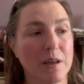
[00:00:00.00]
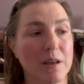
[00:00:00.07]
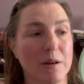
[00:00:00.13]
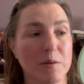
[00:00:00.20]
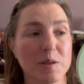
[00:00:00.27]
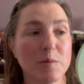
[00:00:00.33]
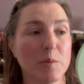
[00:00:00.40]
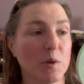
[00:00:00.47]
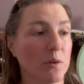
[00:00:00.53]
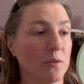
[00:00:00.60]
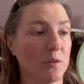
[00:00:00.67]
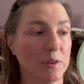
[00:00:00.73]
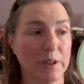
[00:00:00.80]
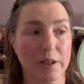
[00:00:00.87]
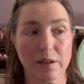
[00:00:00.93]
It was a
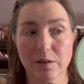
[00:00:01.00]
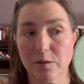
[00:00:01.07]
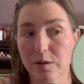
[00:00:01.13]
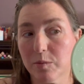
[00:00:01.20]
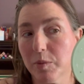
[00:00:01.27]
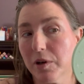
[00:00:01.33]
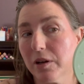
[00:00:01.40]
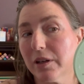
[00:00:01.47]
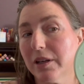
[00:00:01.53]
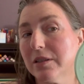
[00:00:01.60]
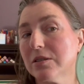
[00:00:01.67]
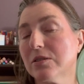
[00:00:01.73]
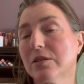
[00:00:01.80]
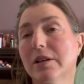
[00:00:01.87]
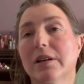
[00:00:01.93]
beautiful day to go to the park
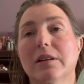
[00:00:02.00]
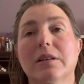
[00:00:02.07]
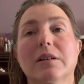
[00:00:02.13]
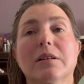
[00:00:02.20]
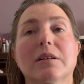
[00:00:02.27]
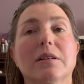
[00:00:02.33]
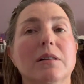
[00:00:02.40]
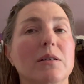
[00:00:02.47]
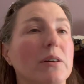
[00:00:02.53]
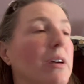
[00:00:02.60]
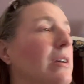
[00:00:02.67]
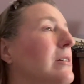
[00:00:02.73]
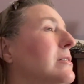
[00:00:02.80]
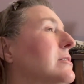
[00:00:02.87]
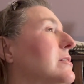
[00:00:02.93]
yesterday.
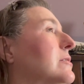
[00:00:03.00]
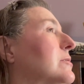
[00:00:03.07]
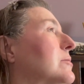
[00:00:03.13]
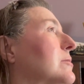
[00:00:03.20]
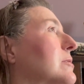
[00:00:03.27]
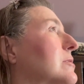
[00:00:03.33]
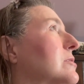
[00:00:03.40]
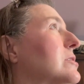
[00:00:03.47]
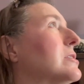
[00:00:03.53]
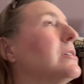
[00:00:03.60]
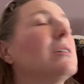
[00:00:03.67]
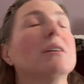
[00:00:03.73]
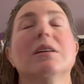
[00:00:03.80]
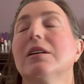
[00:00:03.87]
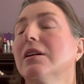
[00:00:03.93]
Okay, so we're just
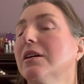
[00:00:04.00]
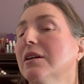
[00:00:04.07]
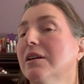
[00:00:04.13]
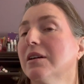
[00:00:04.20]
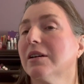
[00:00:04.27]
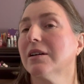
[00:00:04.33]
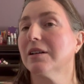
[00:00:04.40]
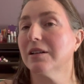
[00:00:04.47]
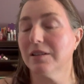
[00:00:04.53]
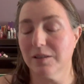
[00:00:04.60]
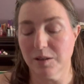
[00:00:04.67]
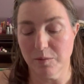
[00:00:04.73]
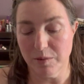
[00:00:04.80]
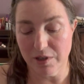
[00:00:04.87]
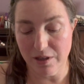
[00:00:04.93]
got a
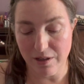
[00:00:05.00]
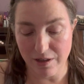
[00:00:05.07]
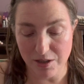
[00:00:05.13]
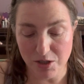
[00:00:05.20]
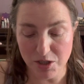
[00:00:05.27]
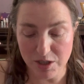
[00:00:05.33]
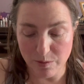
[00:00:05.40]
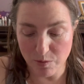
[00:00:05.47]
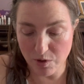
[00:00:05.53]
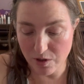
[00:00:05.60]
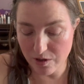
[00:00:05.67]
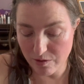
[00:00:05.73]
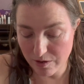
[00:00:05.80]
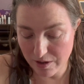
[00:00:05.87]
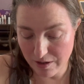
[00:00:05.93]
little bit of shimmer
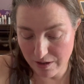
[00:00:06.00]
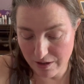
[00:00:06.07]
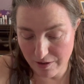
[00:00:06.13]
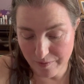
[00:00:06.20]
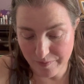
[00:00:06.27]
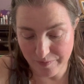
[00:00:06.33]
going on there.